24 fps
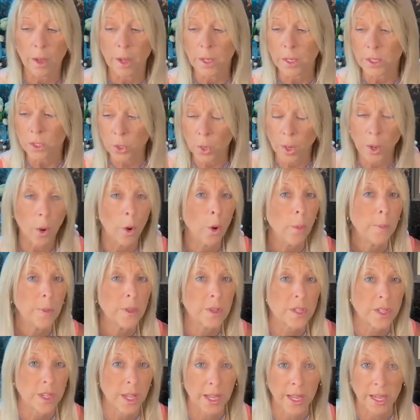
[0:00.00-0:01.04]
So I hope
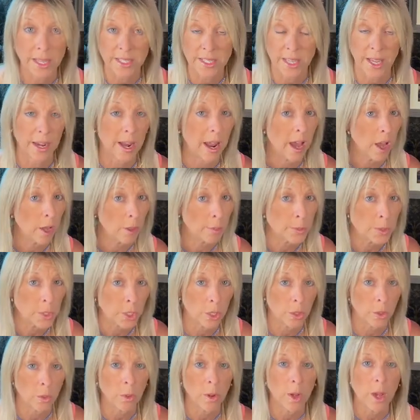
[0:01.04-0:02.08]
this, like I said, helps
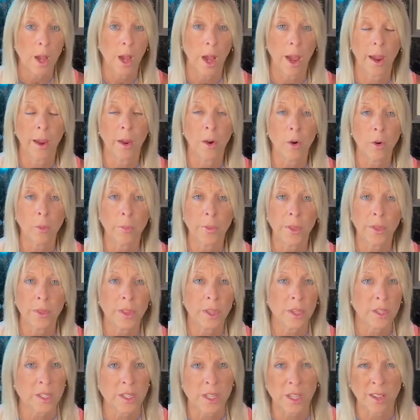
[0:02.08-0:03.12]
you. I hope that
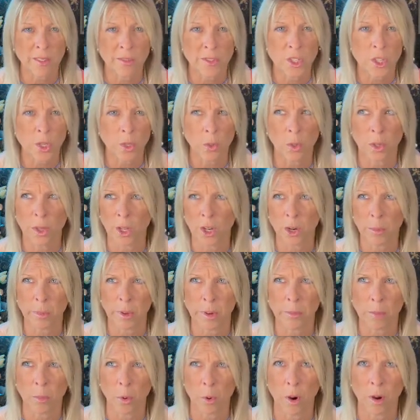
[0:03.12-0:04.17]
this gives you a little bit
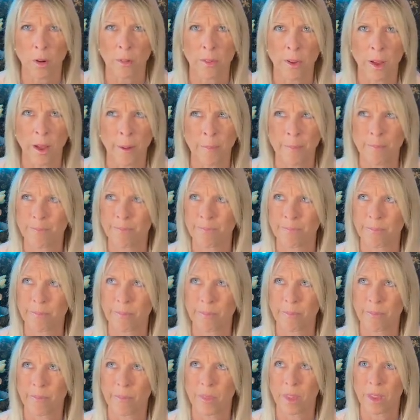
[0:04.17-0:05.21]
more of a
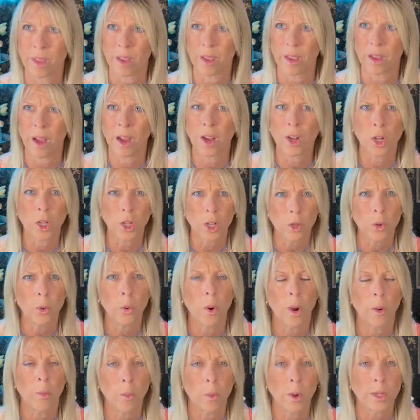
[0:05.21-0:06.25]
clue
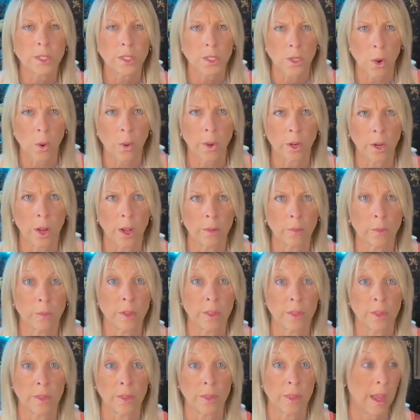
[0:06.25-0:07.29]
on what's going on with
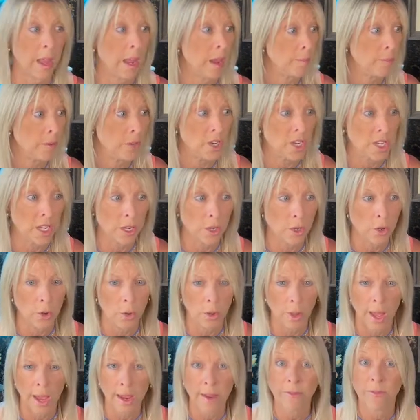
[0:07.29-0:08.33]
the amputee in your
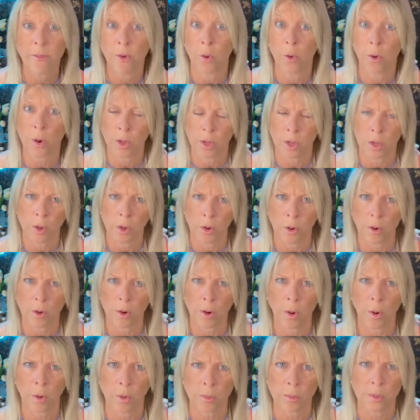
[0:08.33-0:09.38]
life or your
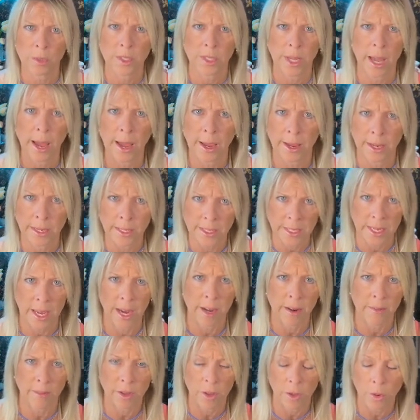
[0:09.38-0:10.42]
own side inside
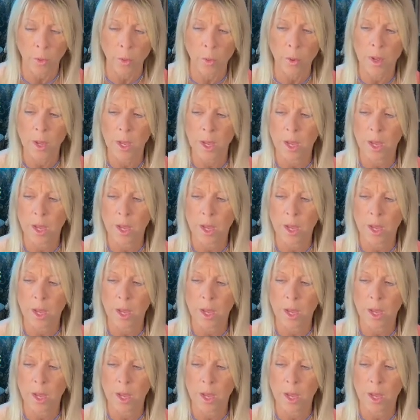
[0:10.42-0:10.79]
of you.